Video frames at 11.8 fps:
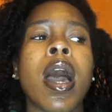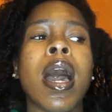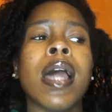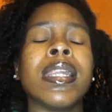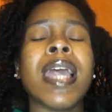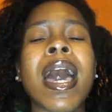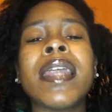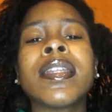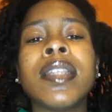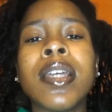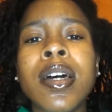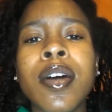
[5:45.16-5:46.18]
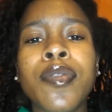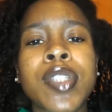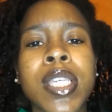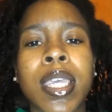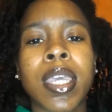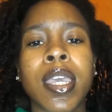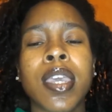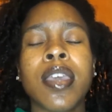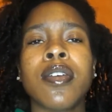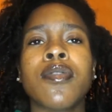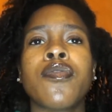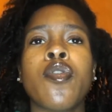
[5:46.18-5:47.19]
a lot of love to
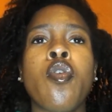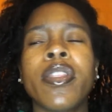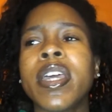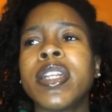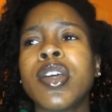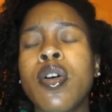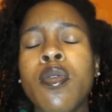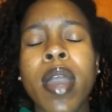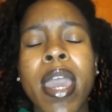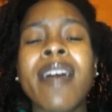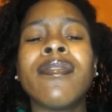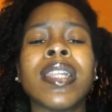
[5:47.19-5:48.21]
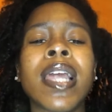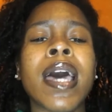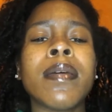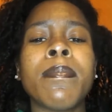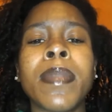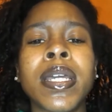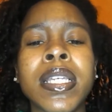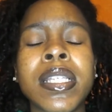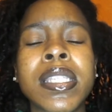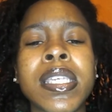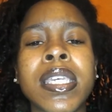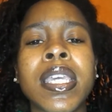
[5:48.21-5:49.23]
give, or they don't have a lot of money
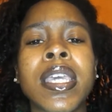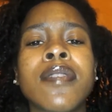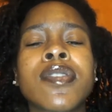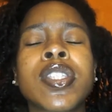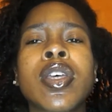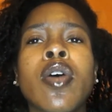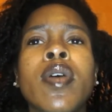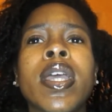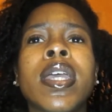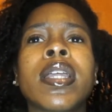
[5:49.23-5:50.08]
to give. So